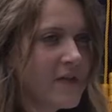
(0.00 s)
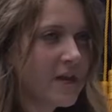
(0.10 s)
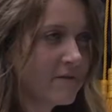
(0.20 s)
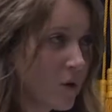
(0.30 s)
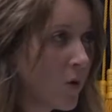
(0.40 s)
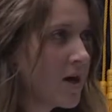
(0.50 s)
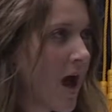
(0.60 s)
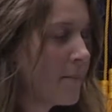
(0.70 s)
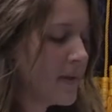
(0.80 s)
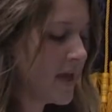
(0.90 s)
that if you're
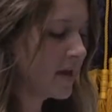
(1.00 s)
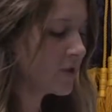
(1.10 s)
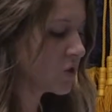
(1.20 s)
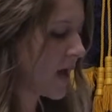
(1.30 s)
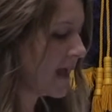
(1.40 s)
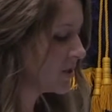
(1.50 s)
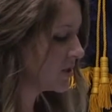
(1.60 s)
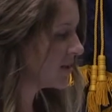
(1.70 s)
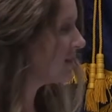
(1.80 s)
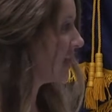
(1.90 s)
not being
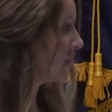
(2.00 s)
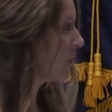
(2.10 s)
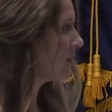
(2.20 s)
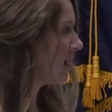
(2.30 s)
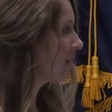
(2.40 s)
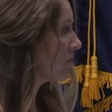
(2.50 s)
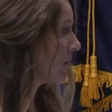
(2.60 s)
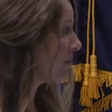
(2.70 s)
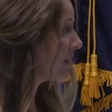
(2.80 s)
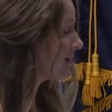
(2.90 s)
stretched, then you're not
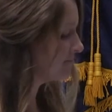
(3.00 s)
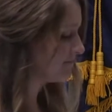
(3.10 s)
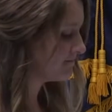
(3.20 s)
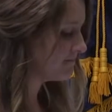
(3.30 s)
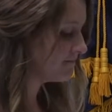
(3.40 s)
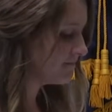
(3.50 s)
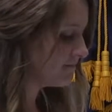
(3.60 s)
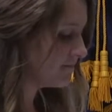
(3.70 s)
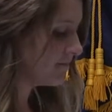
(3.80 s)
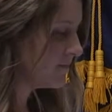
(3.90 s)
growing.
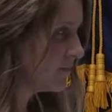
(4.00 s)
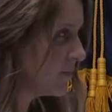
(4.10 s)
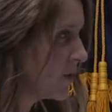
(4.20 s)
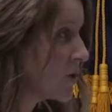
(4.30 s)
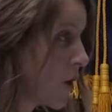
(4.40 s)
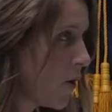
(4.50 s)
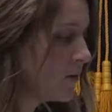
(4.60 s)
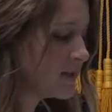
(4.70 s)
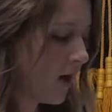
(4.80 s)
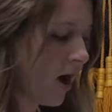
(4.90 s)
Go
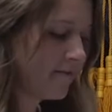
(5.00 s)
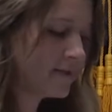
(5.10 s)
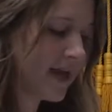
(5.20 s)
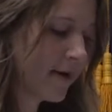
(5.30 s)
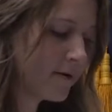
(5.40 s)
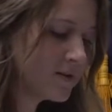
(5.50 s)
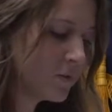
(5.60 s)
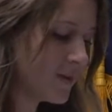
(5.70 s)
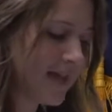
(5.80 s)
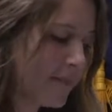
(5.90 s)
to office
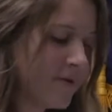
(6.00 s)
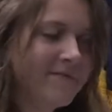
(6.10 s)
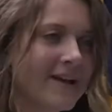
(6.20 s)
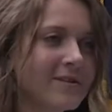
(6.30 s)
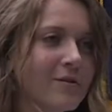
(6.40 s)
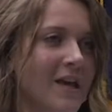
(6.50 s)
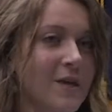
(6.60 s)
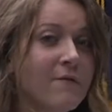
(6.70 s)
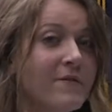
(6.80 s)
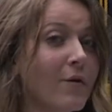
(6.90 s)
hours with that professor that
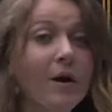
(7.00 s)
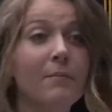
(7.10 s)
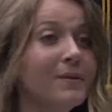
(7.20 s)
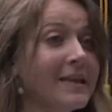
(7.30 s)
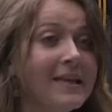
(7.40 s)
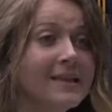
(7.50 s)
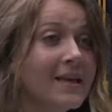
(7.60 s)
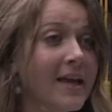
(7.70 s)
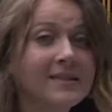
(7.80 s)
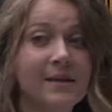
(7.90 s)
you feel
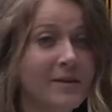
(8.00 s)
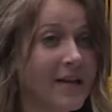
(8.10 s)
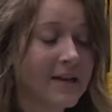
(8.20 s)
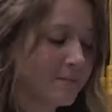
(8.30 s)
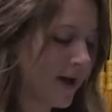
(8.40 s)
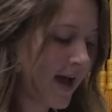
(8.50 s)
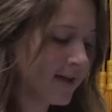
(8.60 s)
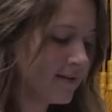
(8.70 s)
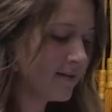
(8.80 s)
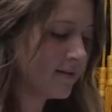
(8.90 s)
completely intimidated
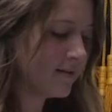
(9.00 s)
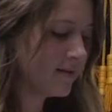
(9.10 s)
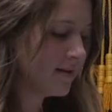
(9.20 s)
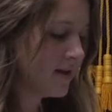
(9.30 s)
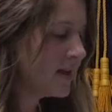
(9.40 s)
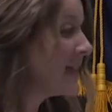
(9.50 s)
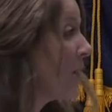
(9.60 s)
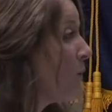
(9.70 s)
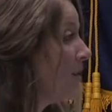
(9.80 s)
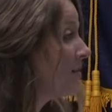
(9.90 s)
by.
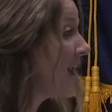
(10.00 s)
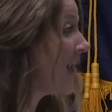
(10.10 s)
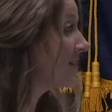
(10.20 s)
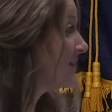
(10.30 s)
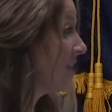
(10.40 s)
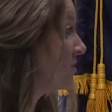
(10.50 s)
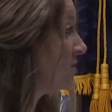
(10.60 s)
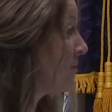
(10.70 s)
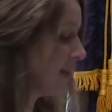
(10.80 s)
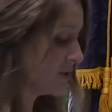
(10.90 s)
Take one class each
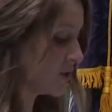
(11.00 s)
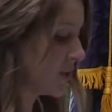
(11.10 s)
semester